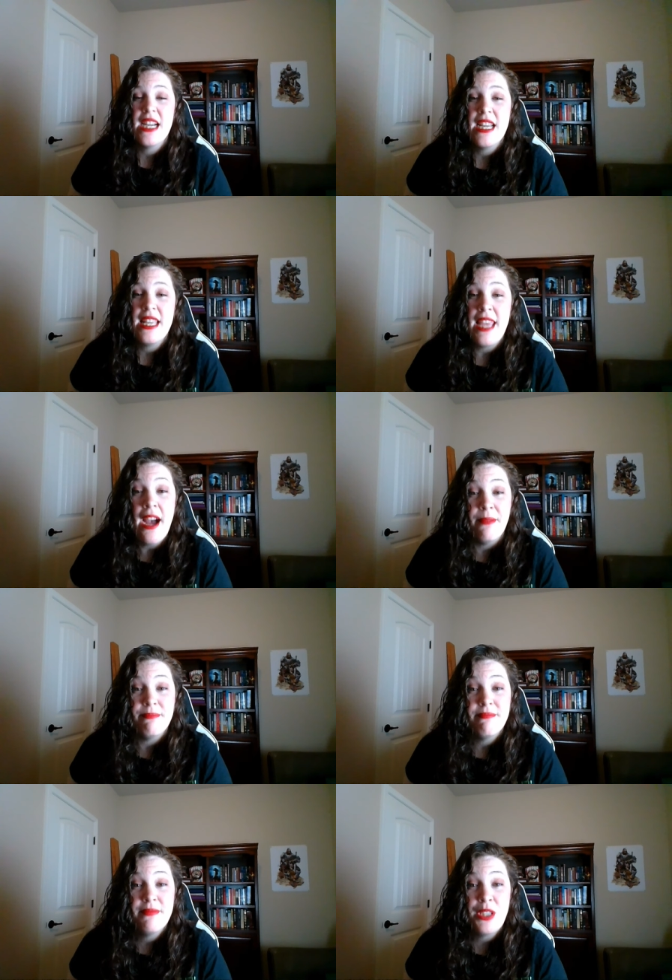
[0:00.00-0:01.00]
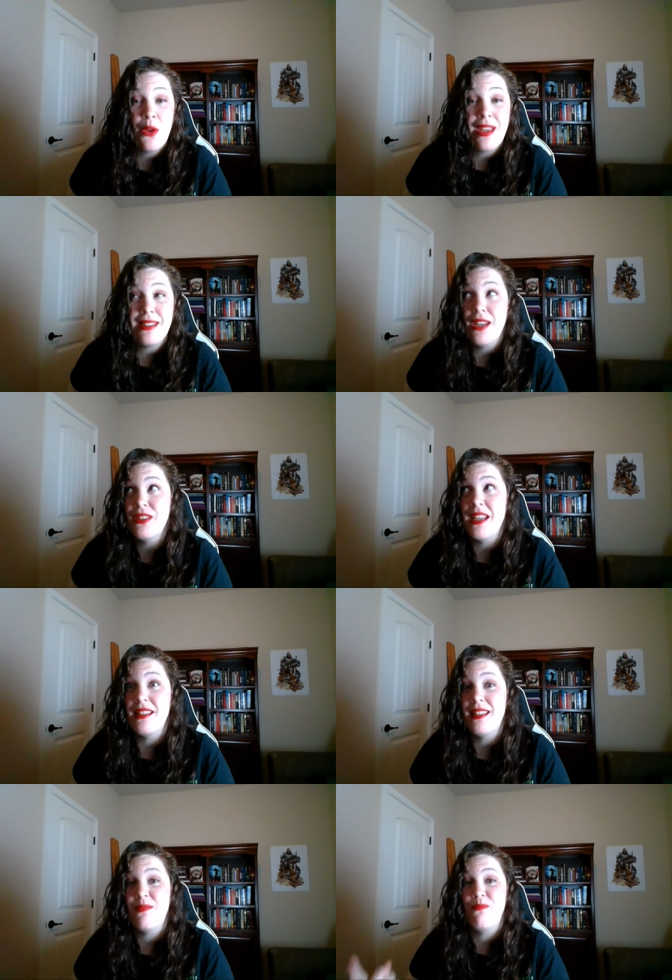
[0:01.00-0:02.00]
Yeah, so that tells
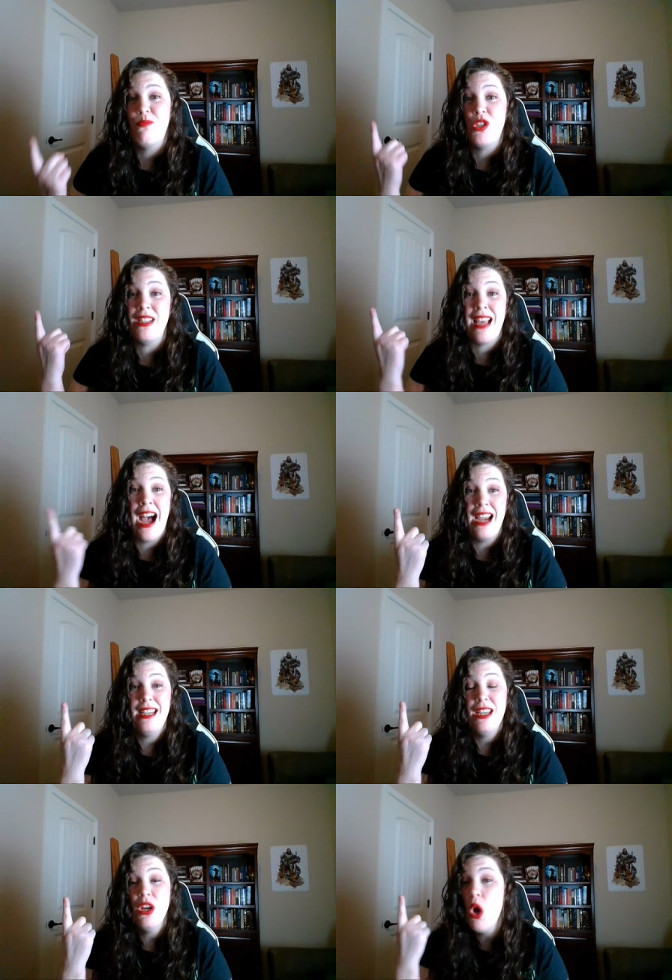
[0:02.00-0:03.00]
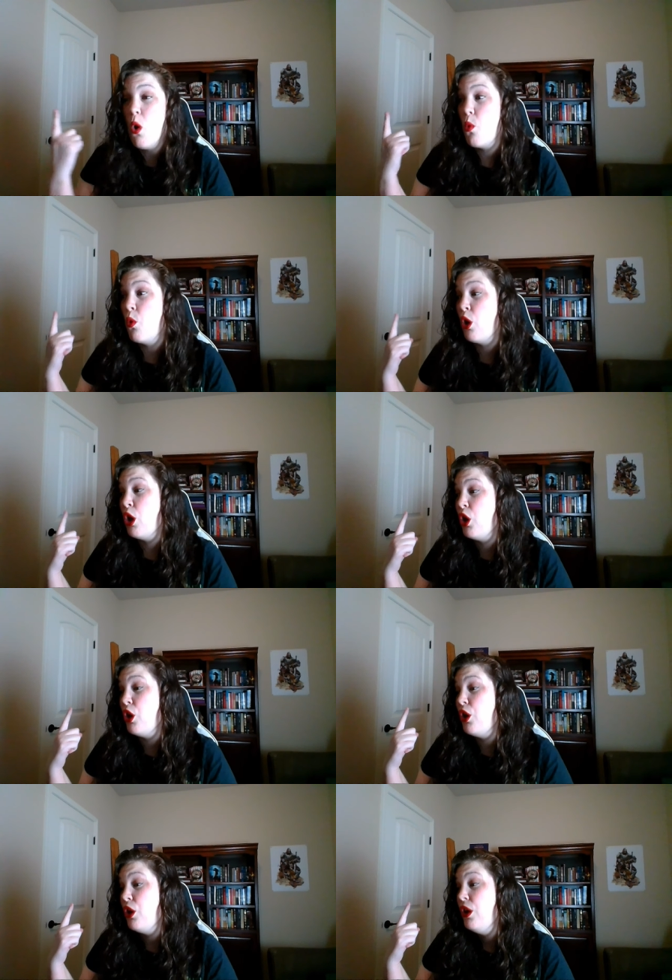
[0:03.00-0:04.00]
us she's hiding
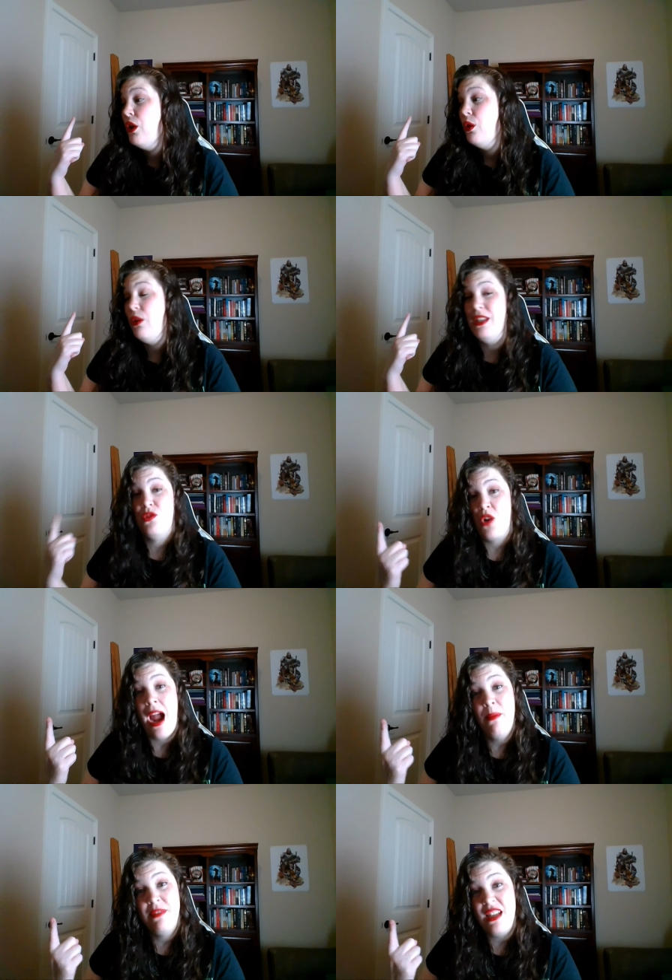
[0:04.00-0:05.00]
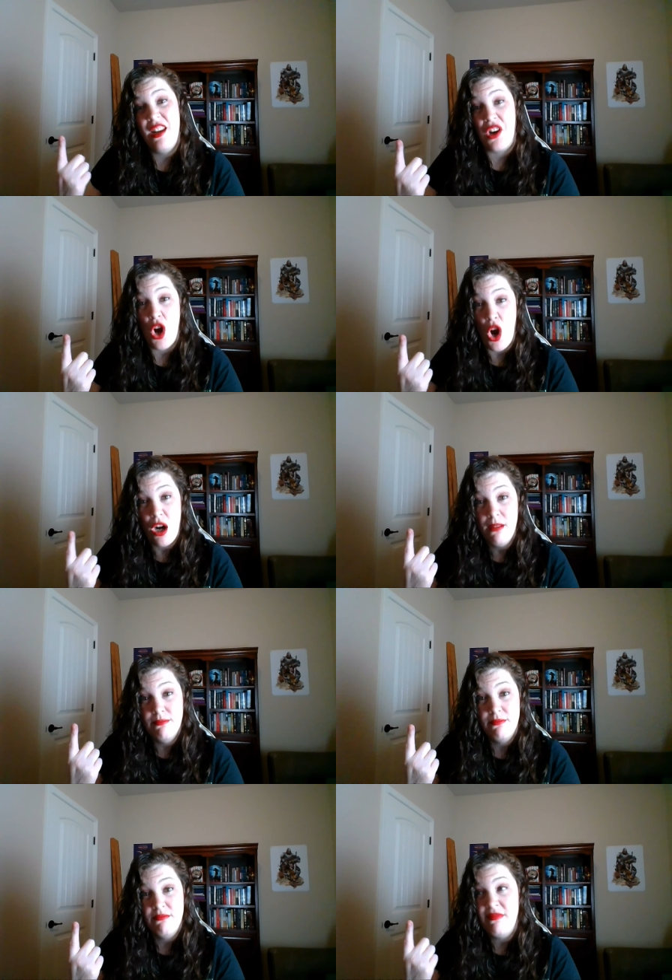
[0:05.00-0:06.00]
or is trapped in a
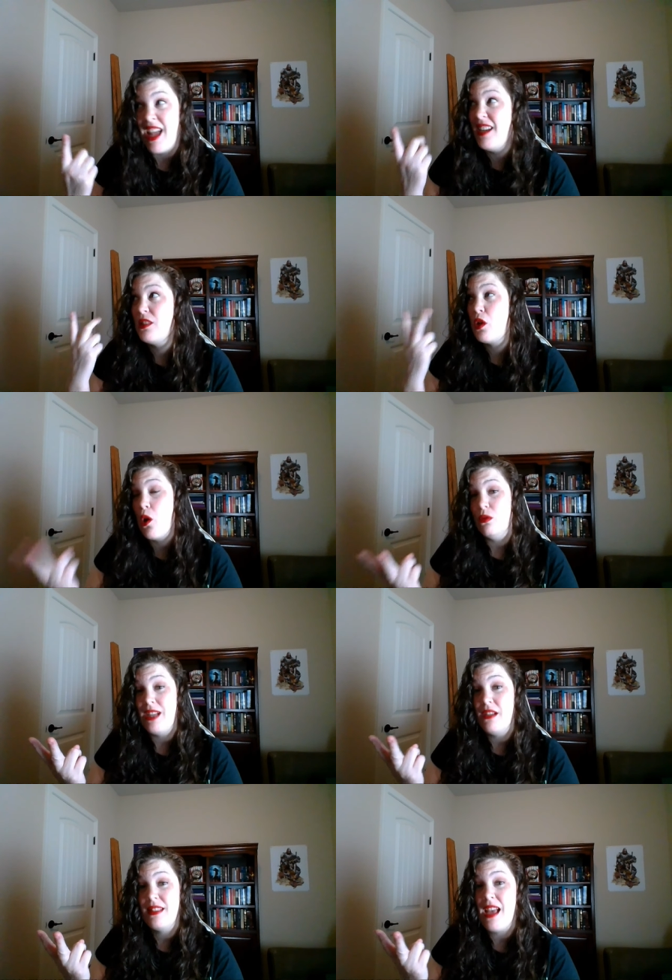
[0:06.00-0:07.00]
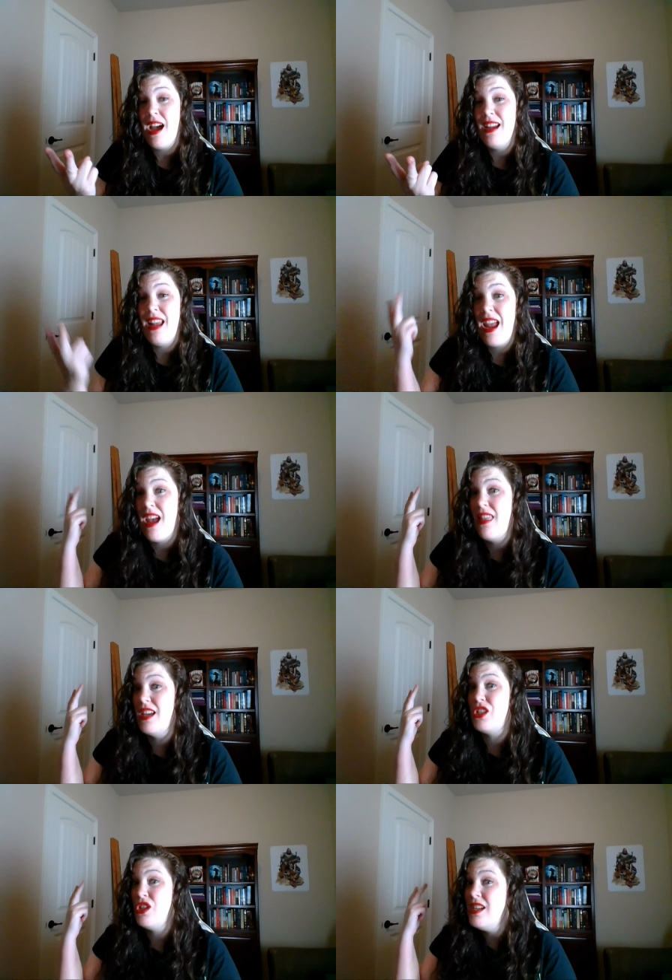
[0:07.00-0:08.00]
car, that it's cold outside, and
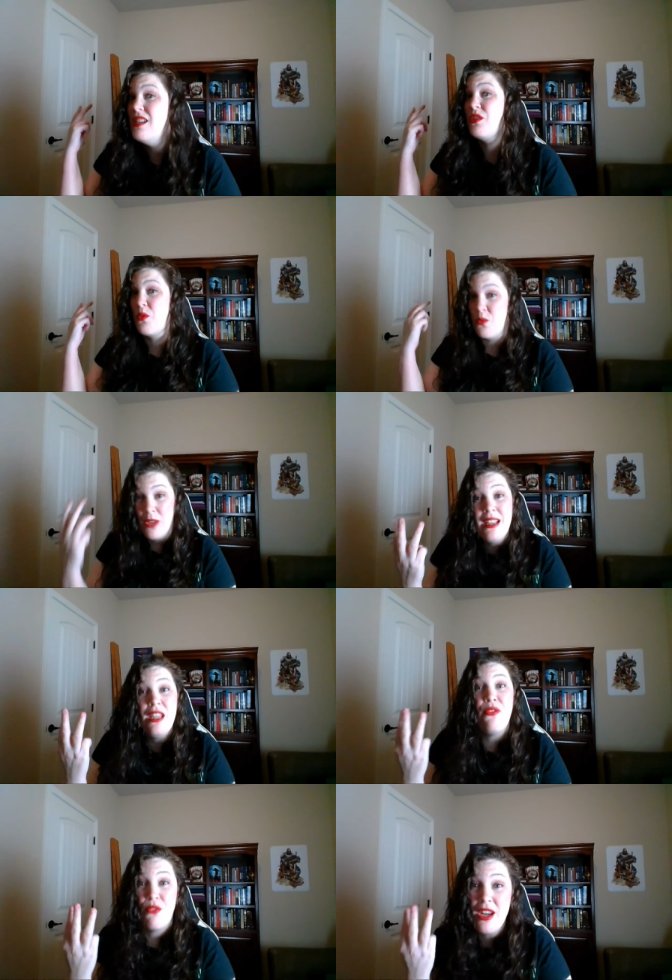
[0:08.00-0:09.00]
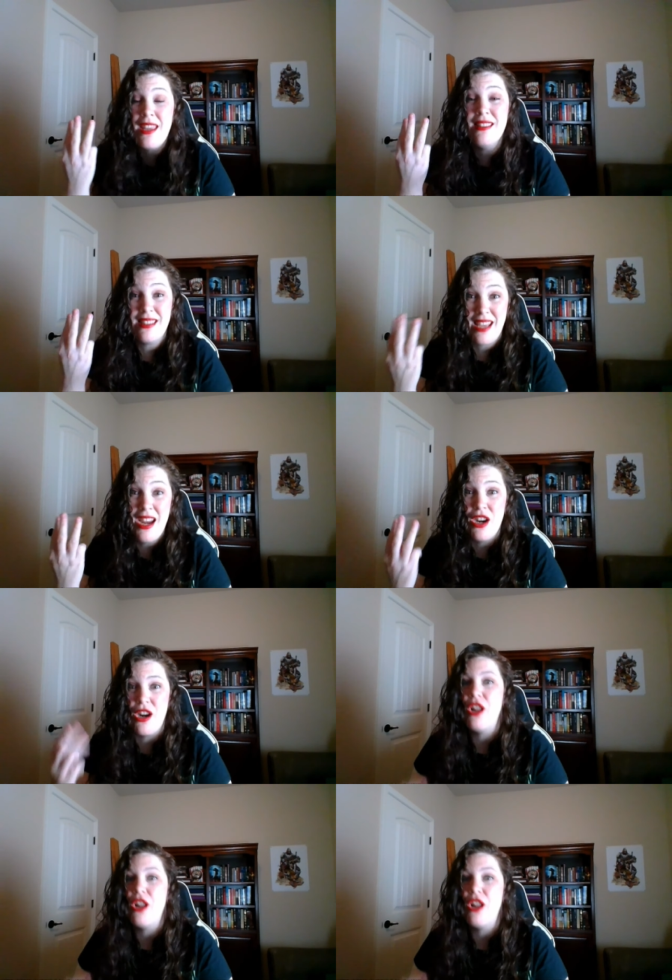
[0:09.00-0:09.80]
that she is really freaking scared.